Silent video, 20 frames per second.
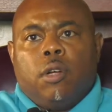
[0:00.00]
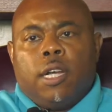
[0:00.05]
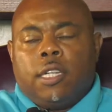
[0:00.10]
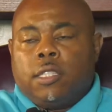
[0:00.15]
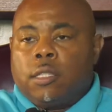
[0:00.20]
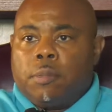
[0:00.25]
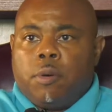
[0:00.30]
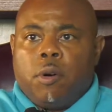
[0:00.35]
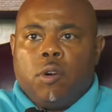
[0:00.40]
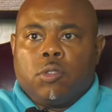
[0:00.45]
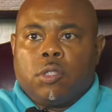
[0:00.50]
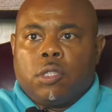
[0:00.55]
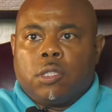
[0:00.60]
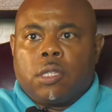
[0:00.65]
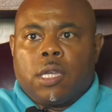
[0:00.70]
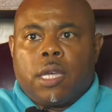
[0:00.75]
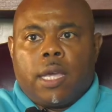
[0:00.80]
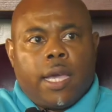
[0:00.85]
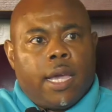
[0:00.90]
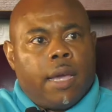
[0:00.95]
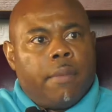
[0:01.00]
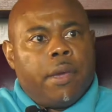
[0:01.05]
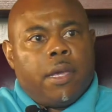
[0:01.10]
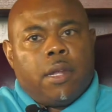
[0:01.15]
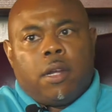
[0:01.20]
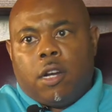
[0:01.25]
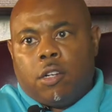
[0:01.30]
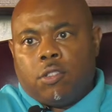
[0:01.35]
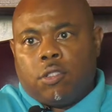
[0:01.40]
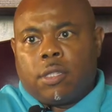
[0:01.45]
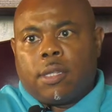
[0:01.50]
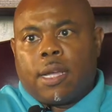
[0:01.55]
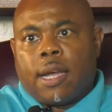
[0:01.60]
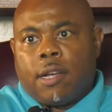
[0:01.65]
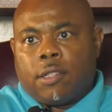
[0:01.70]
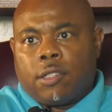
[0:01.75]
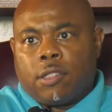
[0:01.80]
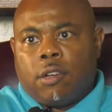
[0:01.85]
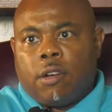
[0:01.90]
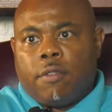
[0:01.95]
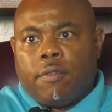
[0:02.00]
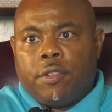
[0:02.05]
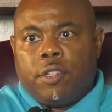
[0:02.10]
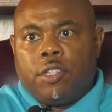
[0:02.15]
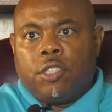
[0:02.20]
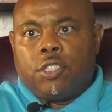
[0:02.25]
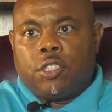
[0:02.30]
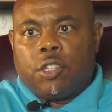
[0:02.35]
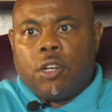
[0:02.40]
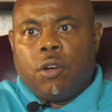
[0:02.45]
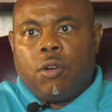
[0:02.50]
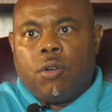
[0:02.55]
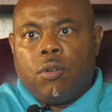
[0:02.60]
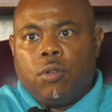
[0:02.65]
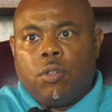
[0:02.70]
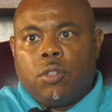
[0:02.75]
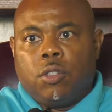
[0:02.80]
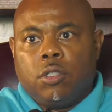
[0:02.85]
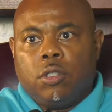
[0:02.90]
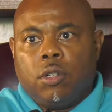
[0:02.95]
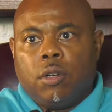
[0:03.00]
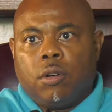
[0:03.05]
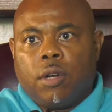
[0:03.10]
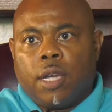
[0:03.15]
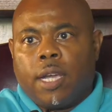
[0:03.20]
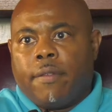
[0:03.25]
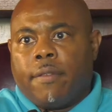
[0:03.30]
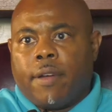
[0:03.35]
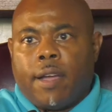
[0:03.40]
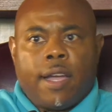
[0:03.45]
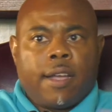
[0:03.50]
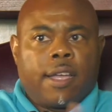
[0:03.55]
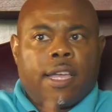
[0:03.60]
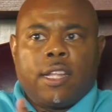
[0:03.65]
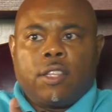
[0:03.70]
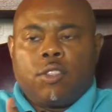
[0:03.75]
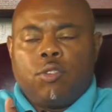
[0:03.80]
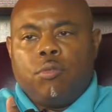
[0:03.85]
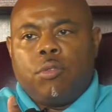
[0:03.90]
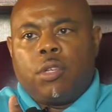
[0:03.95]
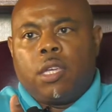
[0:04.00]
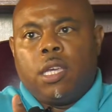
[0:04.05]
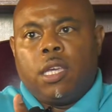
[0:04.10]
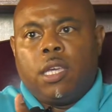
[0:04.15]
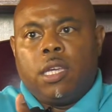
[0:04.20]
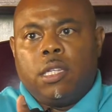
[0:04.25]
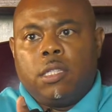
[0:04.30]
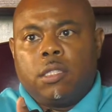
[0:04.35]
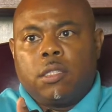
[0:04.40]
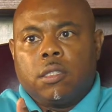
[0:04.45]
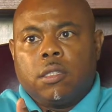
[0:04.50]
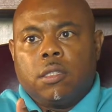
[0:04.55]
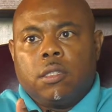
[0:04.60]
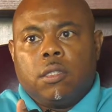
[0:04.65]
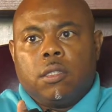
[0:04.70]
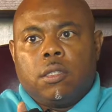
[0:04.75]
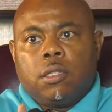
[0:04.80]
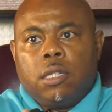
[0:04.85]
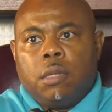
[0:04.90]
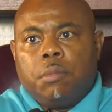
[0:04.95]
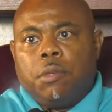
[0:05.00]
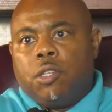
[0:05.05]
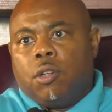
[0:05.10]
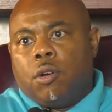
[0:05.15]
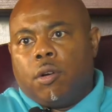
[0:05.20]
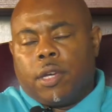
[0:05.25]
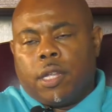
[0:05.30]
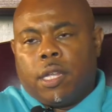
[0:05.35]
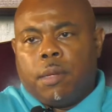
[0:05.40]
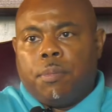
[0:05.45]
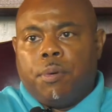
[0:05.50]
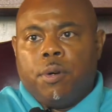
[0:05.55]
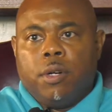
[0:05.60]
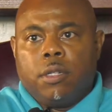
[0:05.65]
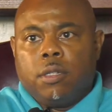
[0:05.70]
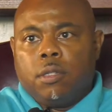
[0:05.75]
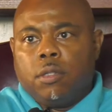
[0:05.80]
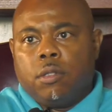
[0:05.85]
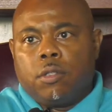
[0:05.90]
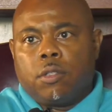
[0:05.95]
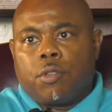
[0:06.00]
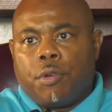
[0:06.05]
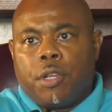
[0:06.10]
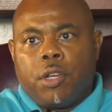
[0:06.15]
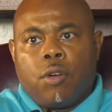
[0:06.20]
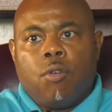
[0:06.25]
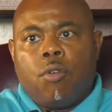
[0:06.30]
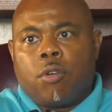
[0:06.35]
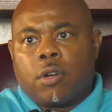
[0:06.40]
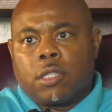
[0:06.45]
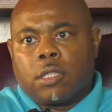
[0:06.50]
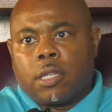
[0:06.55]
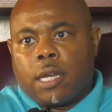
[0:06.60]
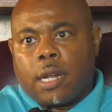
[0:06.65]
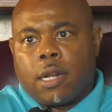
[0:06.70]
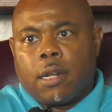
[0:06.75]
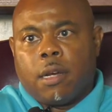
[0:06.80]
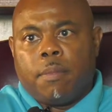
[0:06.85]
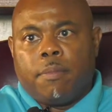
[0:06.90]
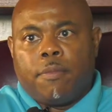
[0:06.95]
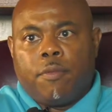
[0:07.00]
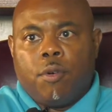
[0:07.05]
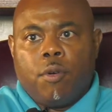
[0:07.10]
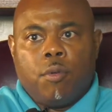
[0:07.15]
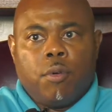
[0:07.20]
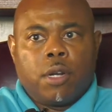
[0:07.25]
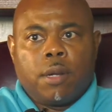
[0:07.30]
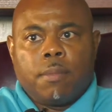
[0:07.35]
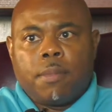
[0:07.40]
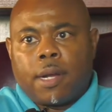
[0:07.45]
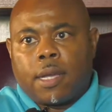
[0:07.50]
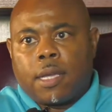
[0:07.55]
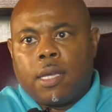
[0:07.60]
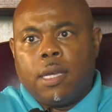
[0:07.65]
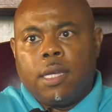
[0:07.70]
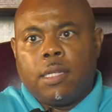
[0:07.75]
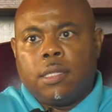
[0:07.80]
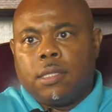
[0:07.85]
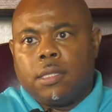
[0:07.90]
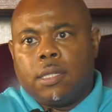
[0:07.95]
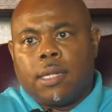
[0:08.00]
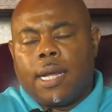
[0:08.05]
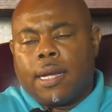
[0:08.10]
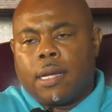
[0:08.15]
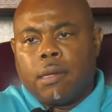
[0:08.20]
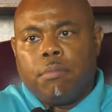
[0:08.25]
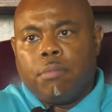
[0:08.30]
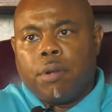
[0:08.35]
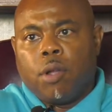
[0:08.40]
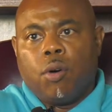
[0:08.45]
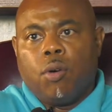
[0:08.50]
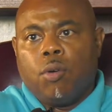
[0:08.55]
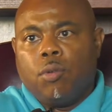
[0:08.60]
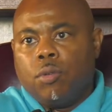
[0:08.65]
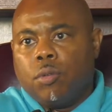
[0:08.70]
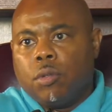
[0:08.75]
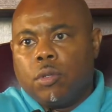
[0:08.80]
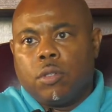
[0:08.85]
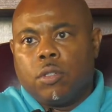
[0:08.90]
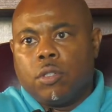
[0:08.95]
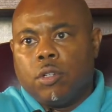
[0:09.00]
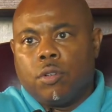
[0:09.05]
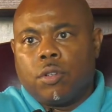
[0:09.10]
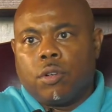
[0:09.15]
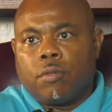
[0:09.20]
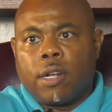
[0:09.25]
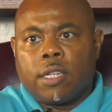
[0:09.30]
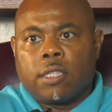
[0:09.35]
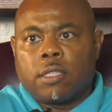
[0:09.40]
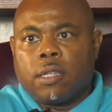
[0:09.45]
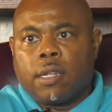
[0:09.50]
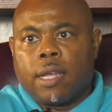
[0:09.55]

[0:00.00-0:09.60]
as opposed to saying, hey, I made $100,000 off of this show. Hey, I got 2 kids. Let me go ahead and put 3/4 of it up for one of my kids, and then I can blow, the rest of it.